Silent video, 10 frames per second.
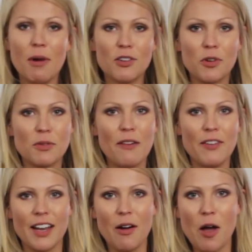much for watching my
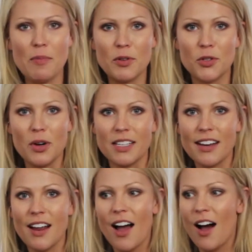video. I hope you enjoyed
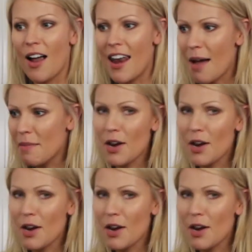it. Let